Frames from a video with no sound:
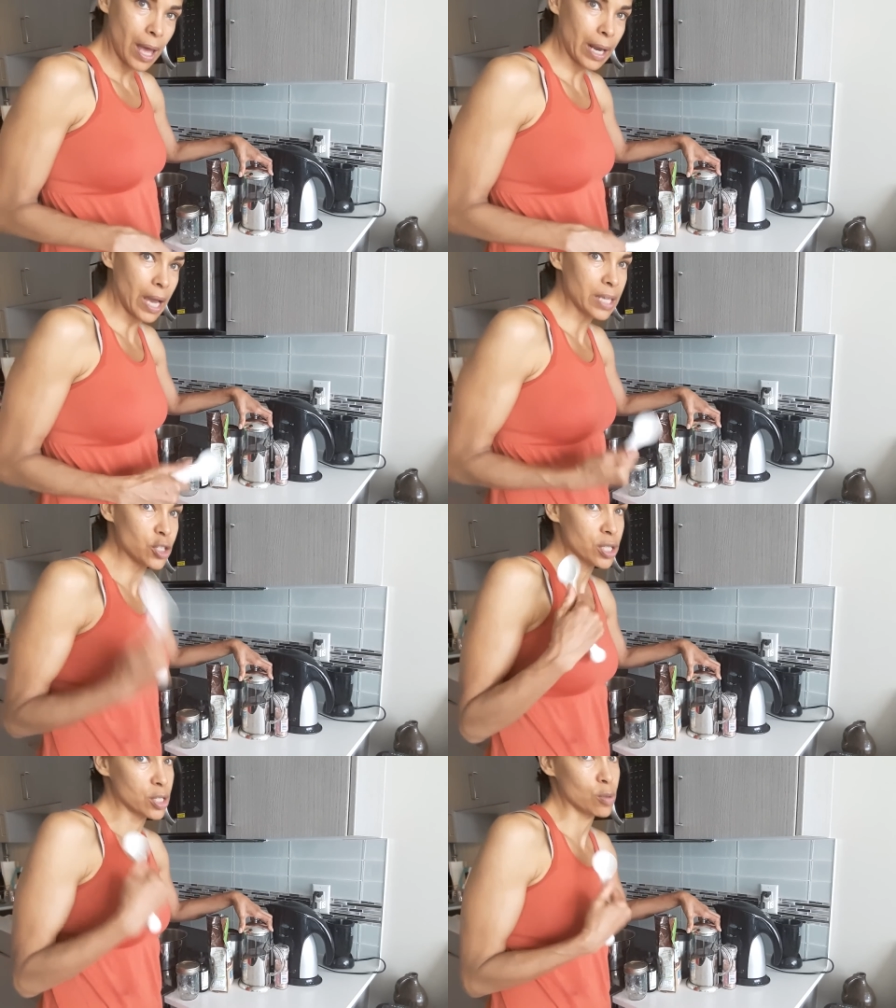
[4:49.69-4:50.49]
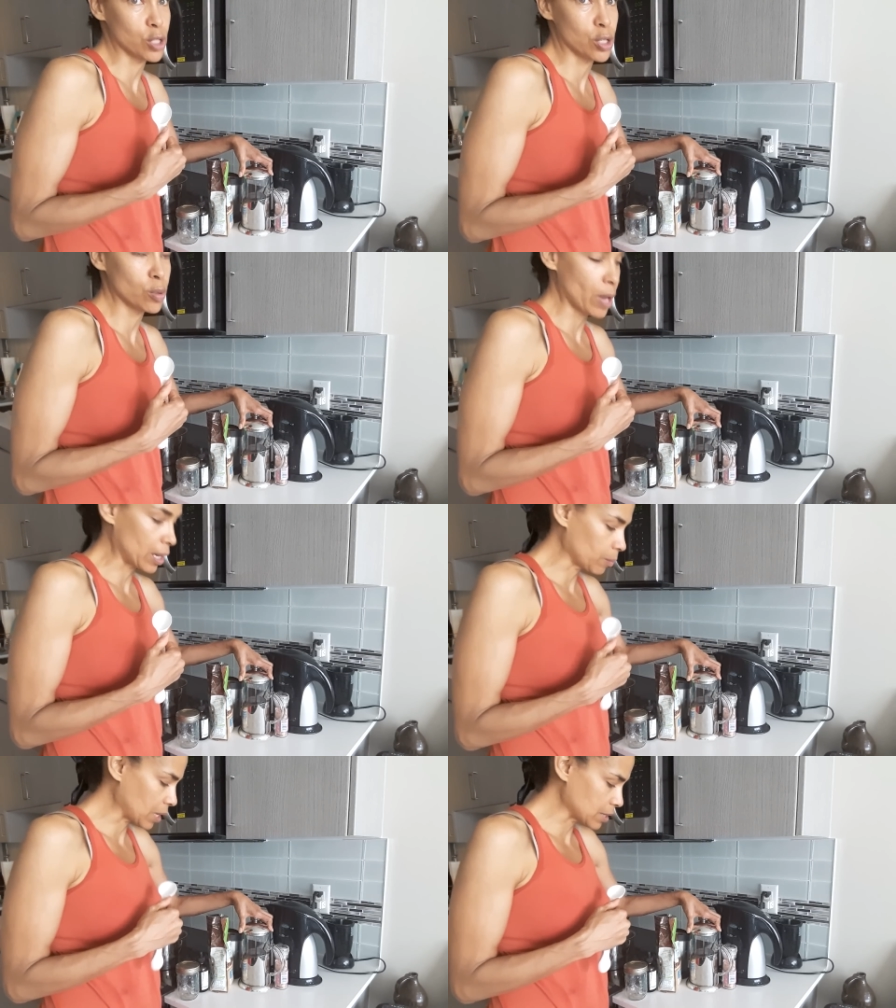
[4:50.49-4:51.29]
And I just do 2
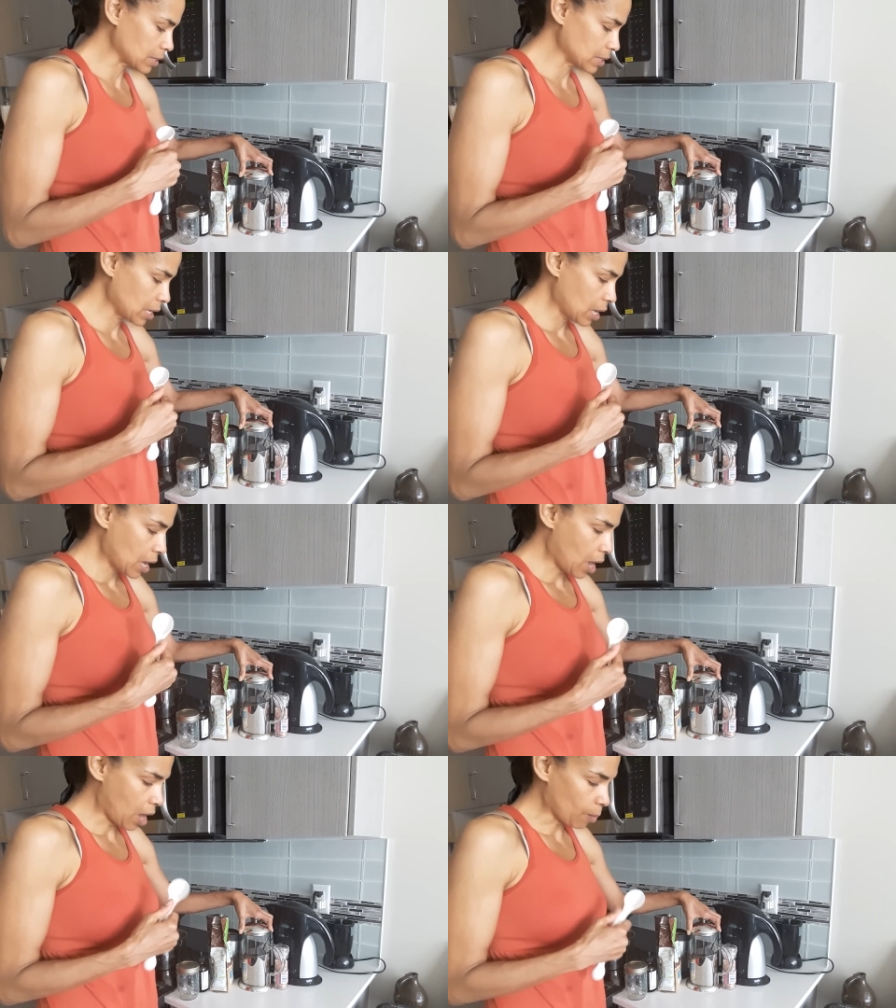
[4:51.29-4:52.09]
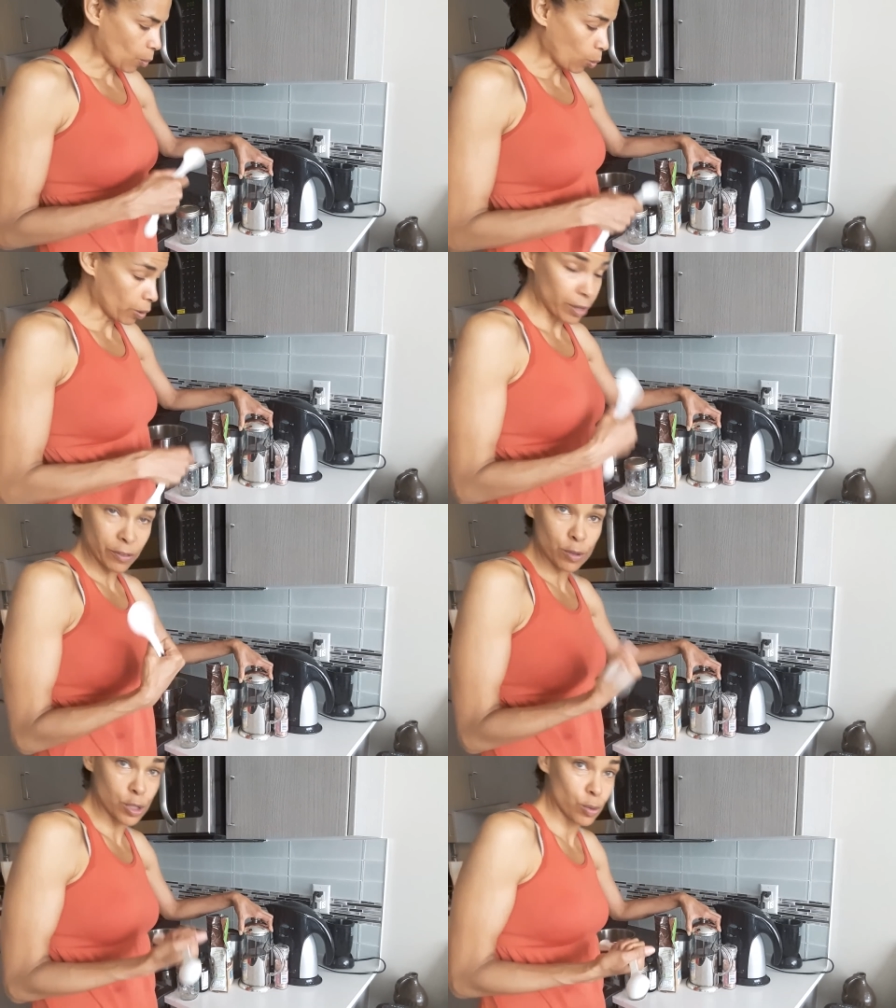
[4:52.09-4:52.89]
enemas, or
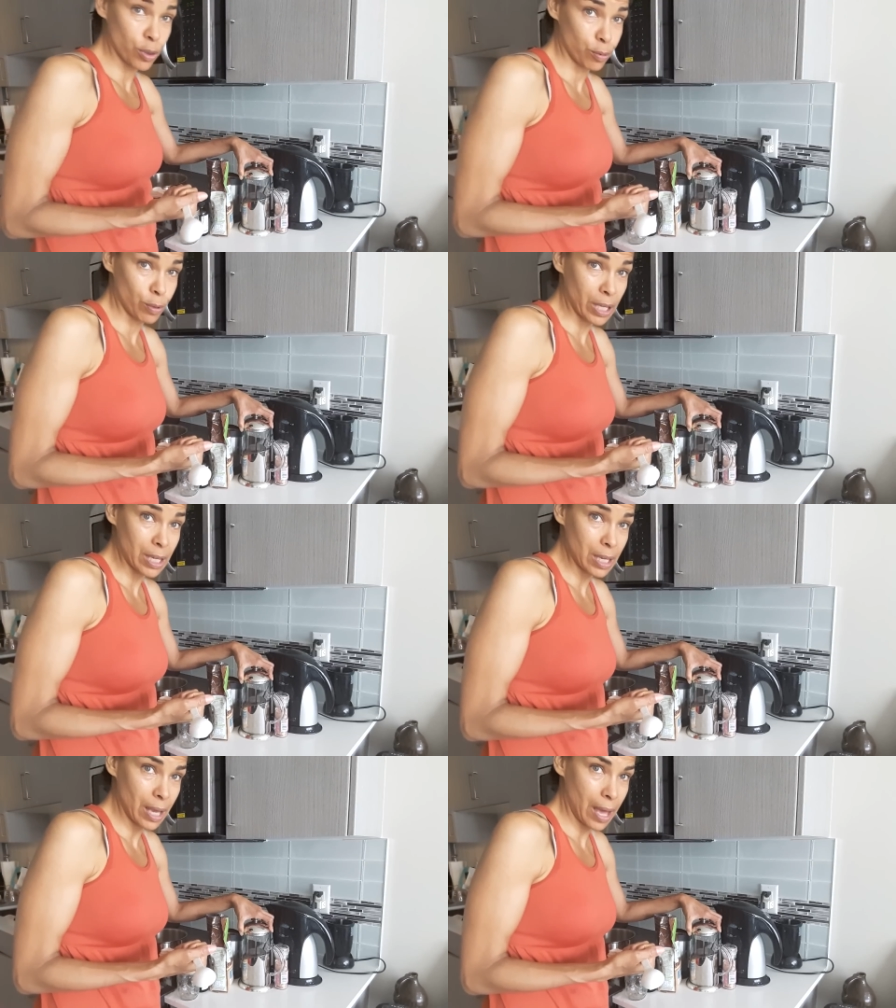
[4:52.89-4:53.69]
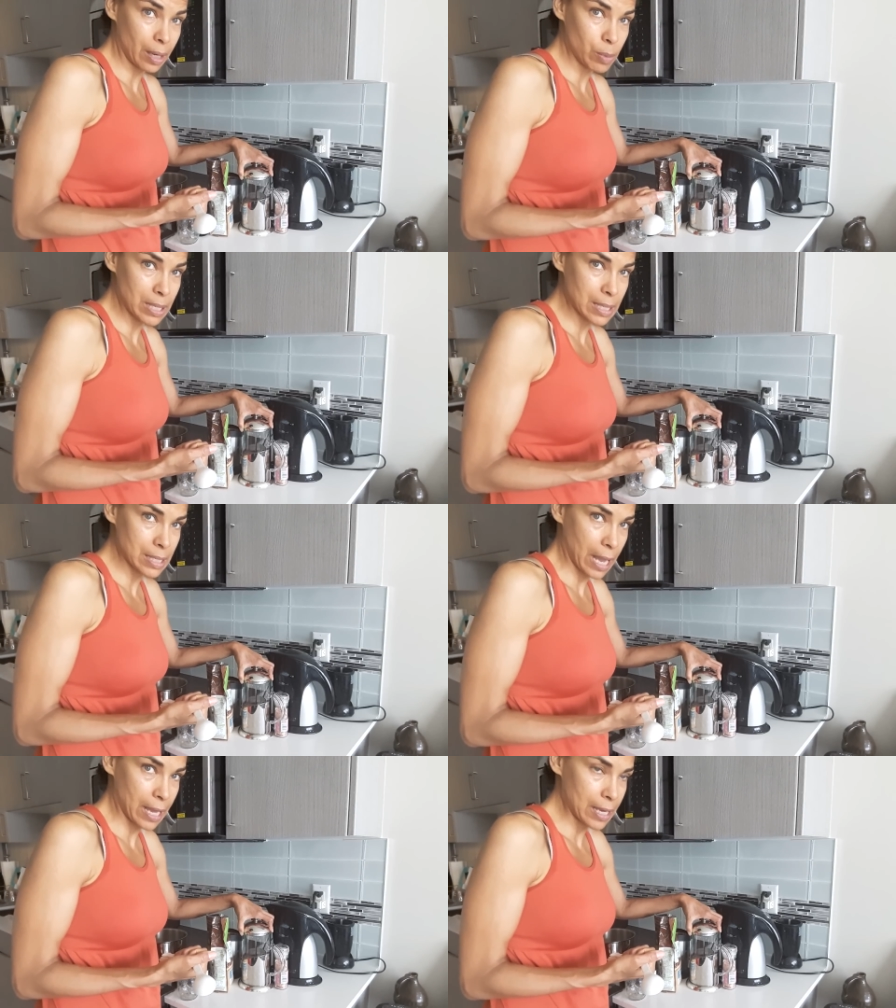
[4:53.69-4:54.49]
if you do 3 enemas
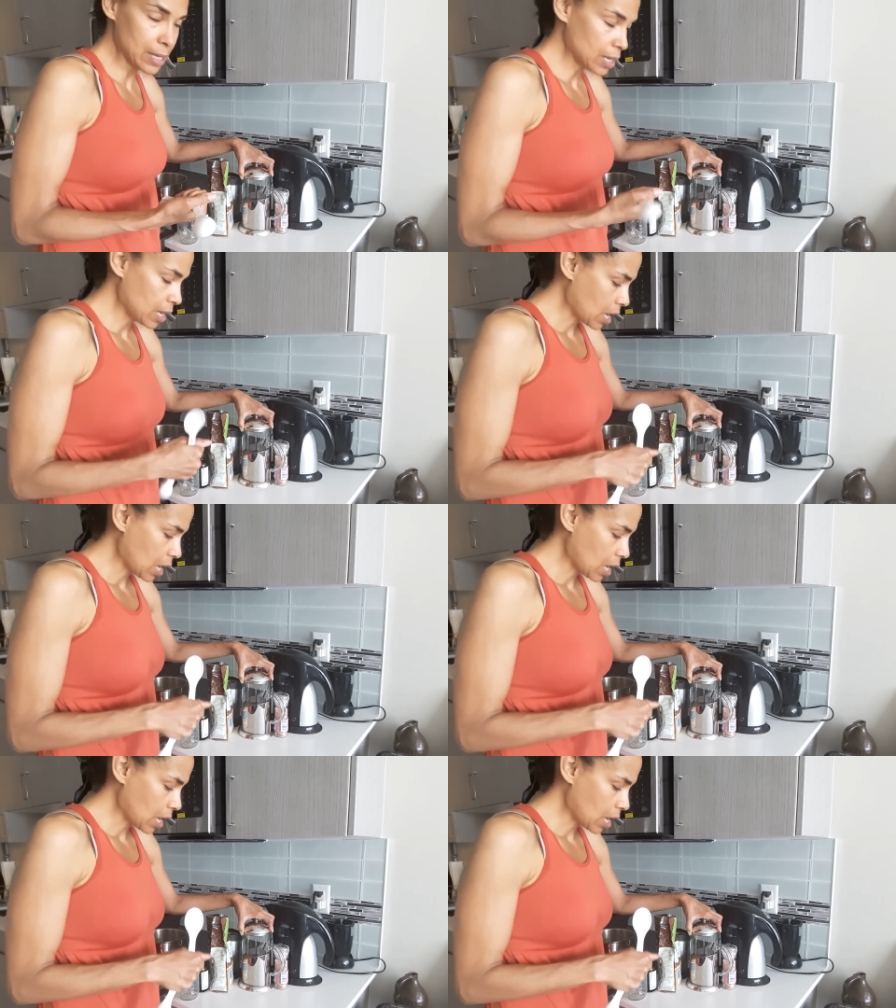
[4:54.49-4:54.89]
a day,